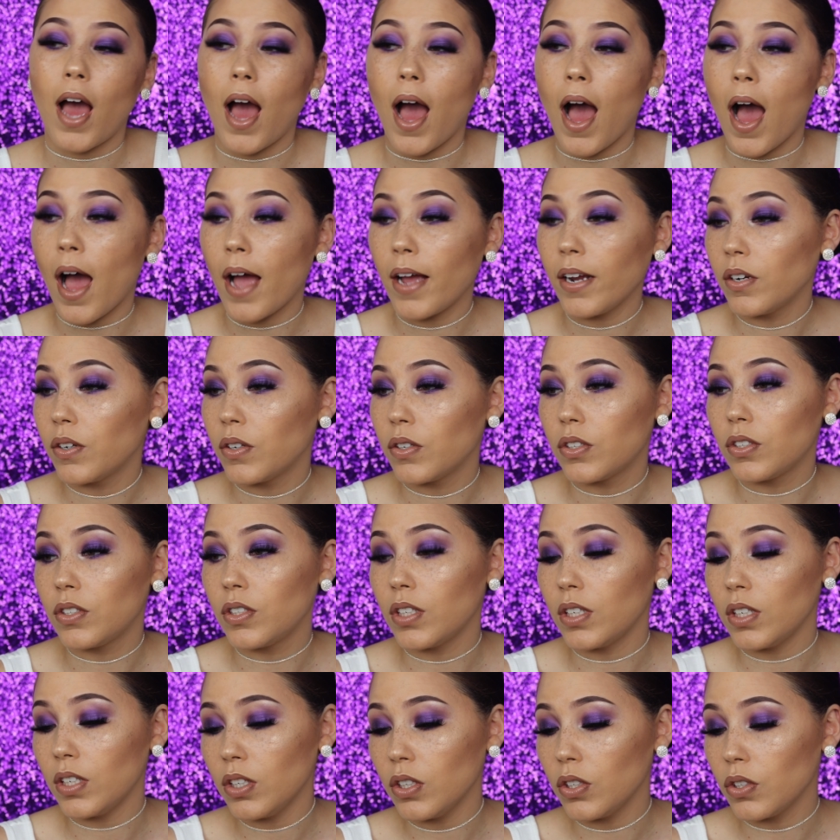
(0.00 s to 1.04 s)
I
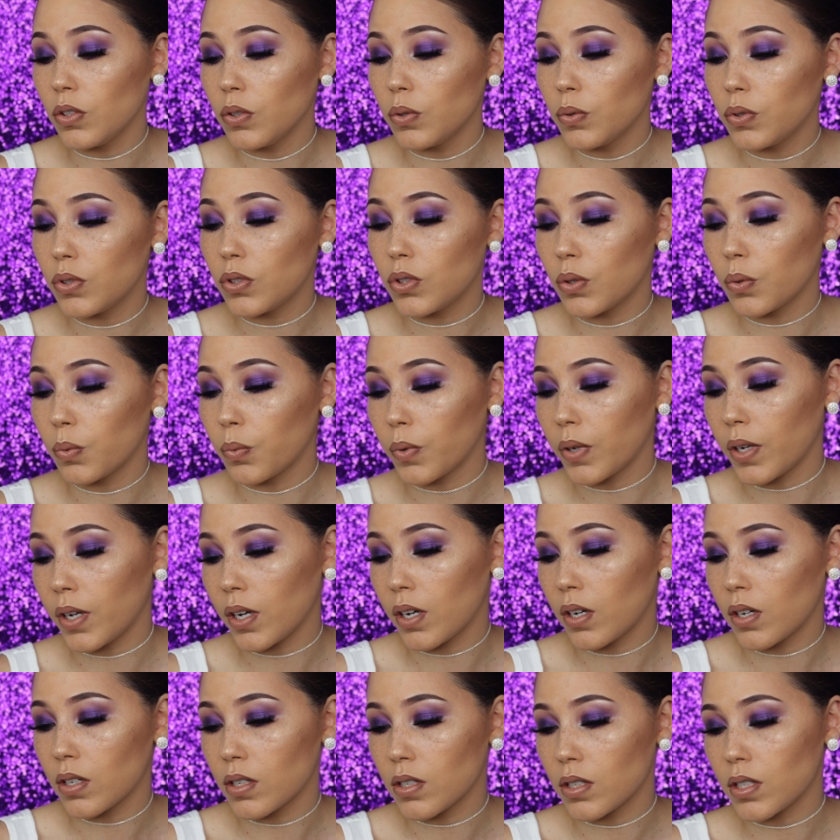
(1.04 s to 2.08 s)
didn't used to
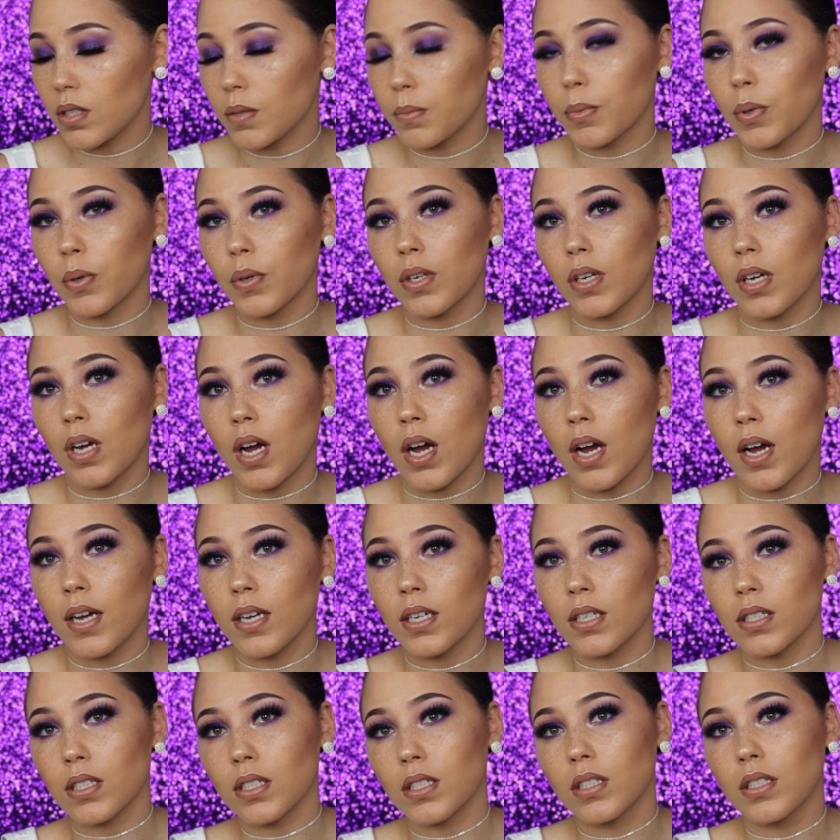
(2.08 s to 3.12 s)
wear smoky
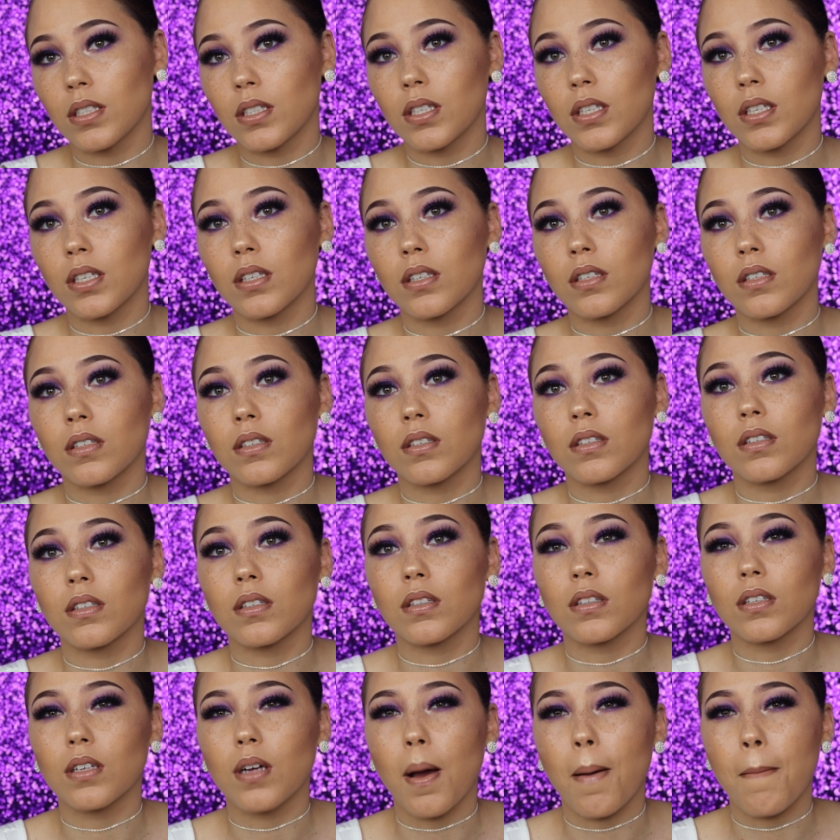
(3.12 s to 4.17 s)
eyes
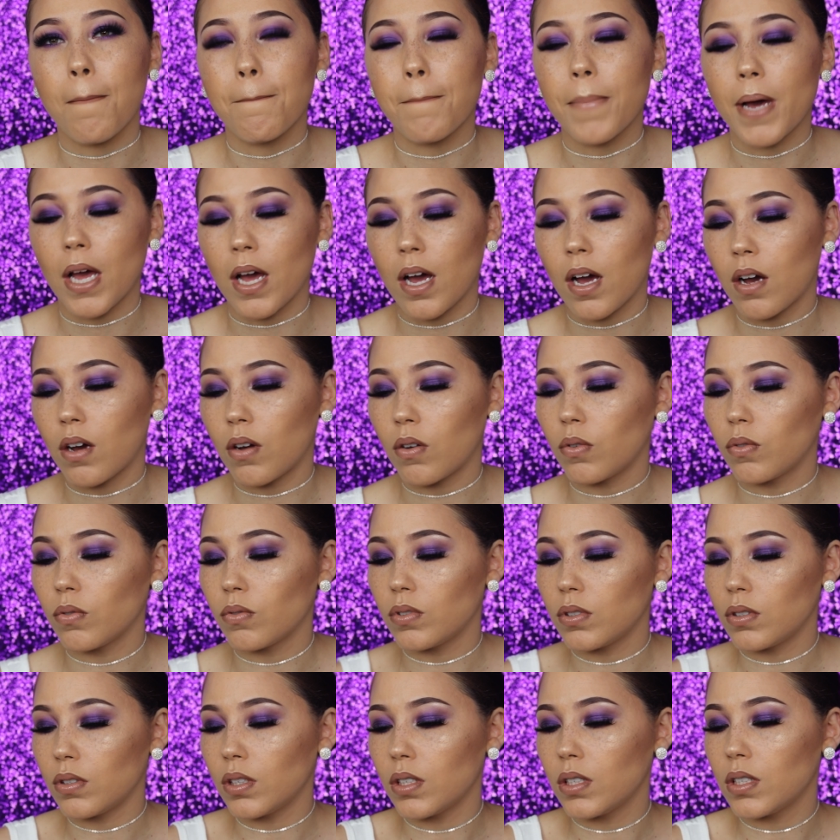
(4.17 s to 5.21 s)
until about,
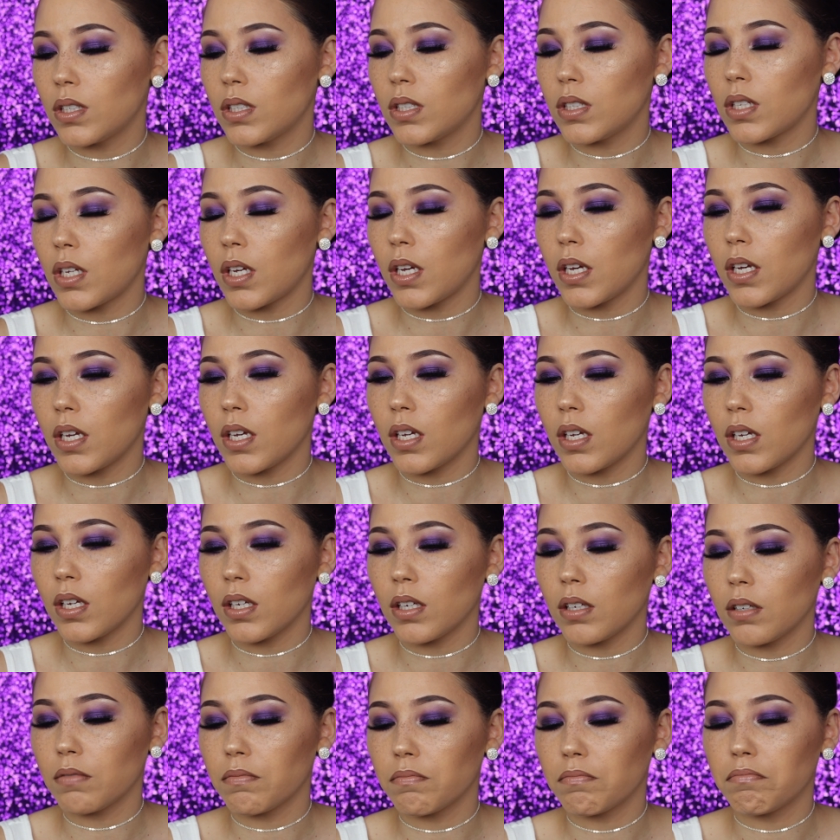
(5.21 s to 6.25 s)
let's
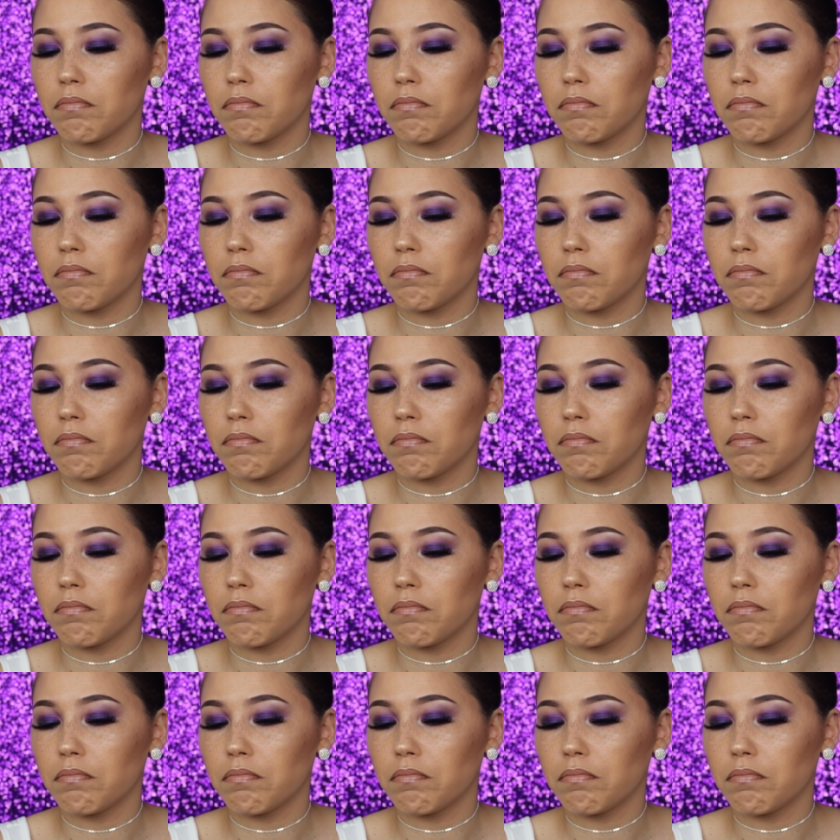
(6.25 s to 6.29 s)
say,